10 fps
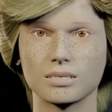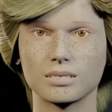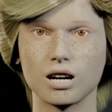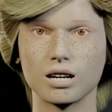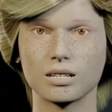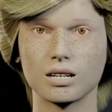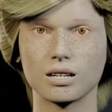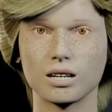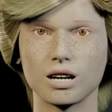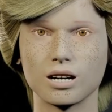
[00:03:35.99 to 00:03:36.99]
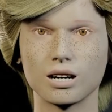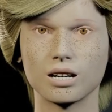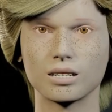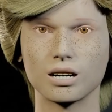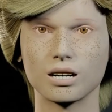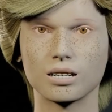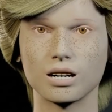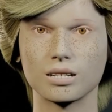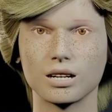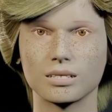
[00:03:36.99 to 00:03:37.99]
it is mined mainly on
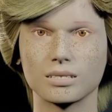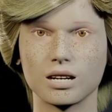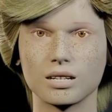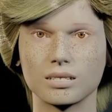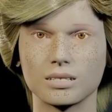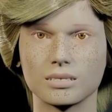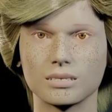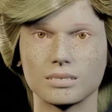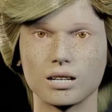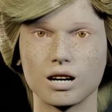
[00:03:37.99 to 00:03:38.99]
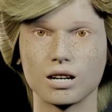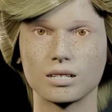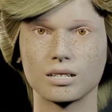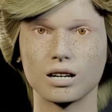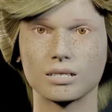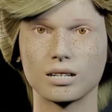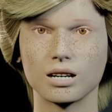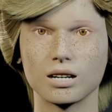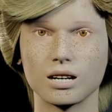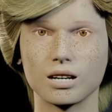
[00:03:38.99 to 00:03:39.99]
graphic cards, but new ASIC
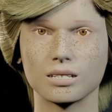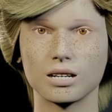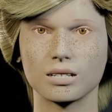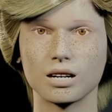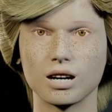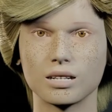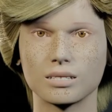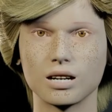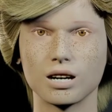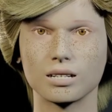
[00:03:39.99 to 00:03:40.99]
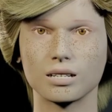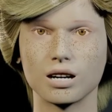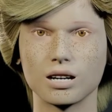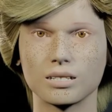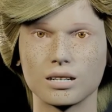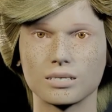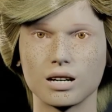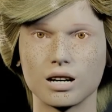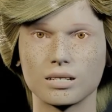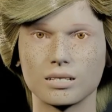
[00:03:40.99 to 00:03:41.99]
miners have emerged with a power of
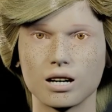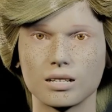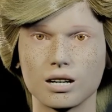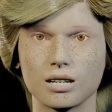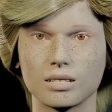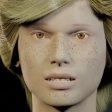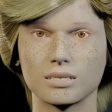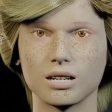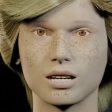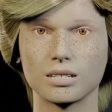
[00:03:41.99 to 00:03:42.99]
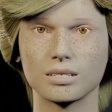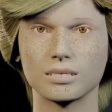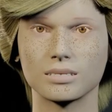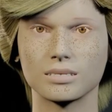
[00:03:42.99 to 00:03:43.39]
32 graphic cards.